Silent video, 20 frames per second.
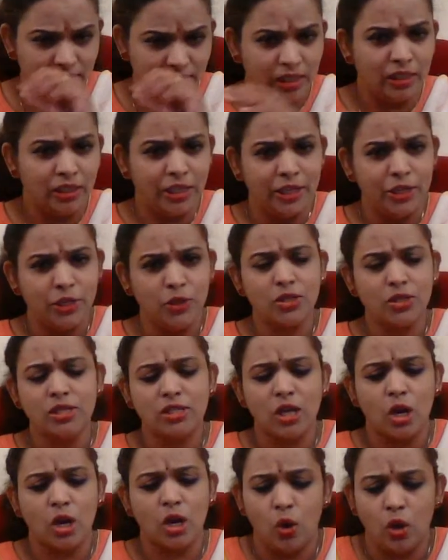reduces
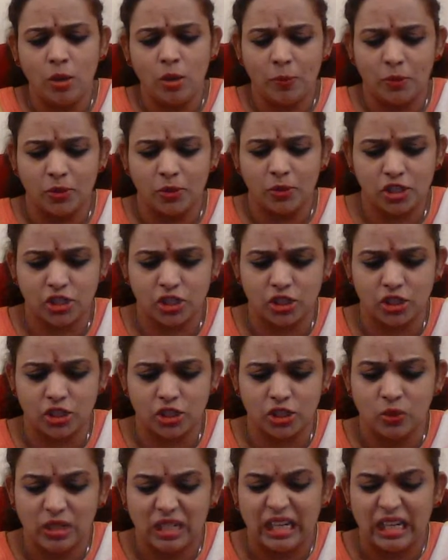the whole position to
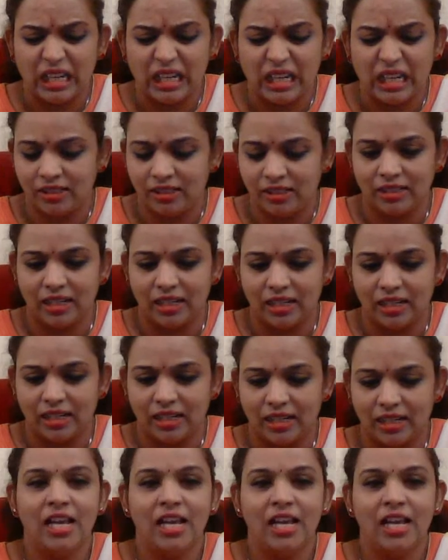nothing, guys.